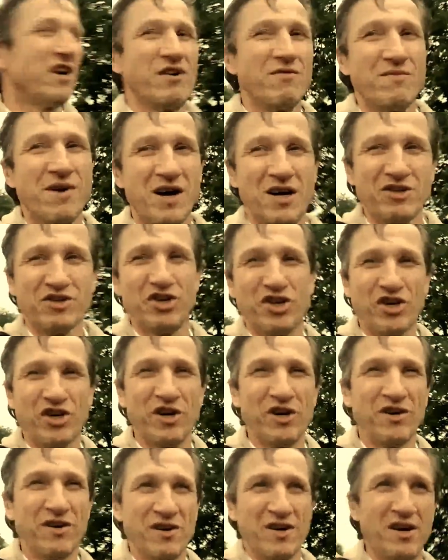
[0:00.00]
much,
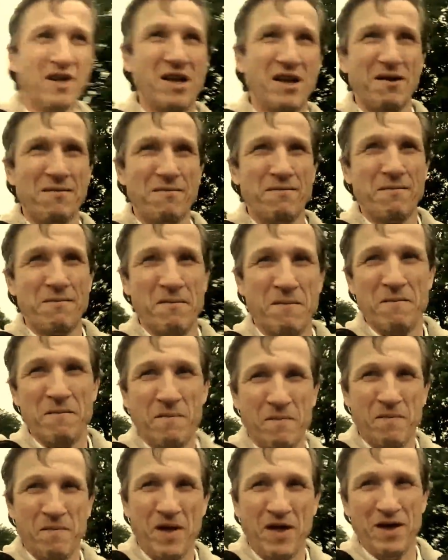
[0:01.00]

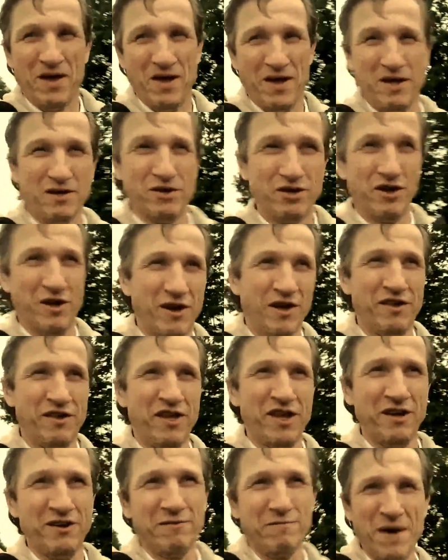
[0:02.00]
and I
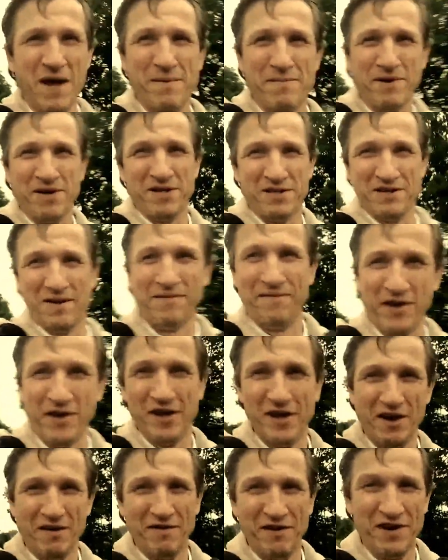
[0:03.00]
think maybe it's
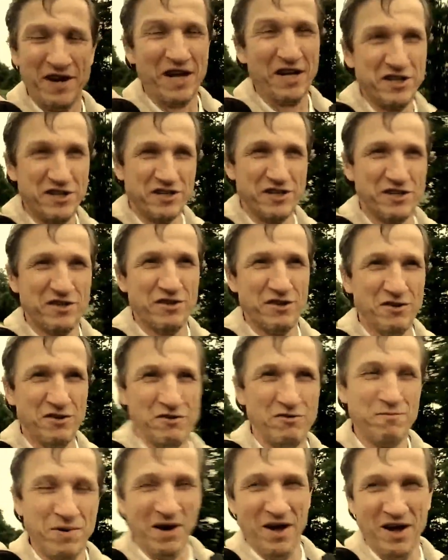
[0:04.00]
something other nations do,
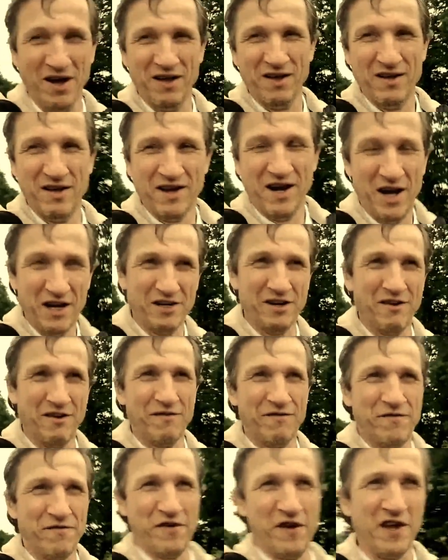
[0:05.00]
but I
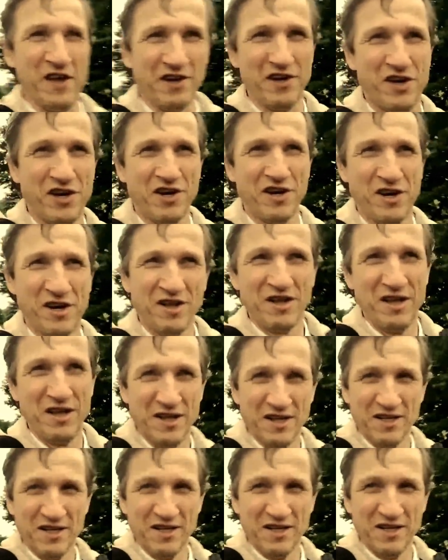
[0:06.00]
don't think
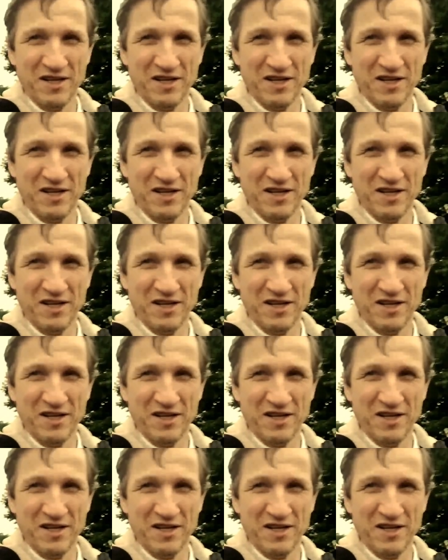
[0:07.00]
to the